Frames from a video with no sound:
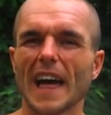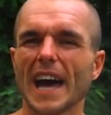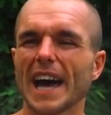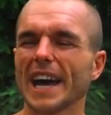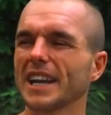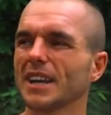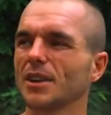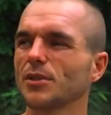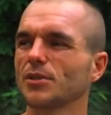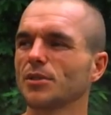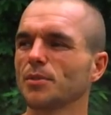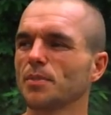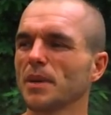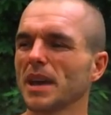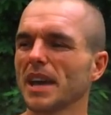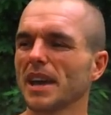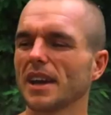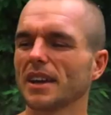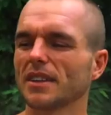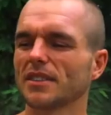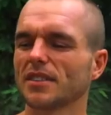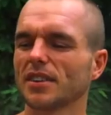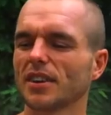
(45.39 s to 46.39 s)
And it was a
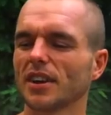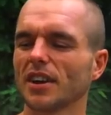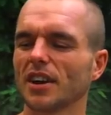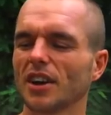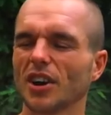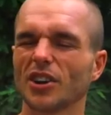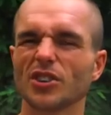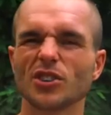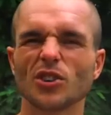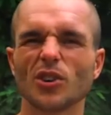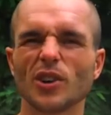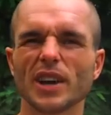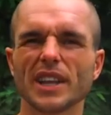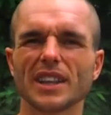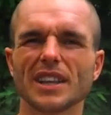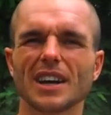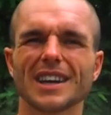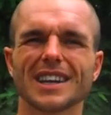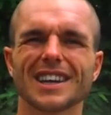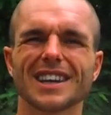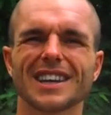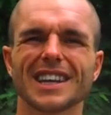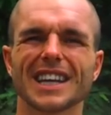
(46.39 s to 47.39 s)
bit annoying
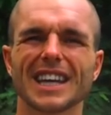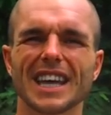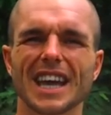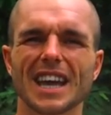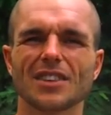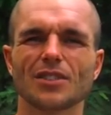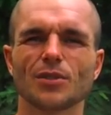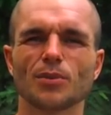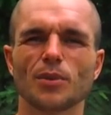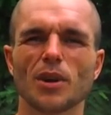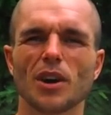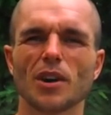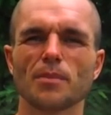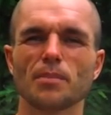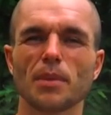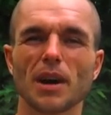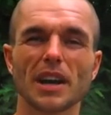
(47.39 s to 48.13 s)
that I couldn't get it to work,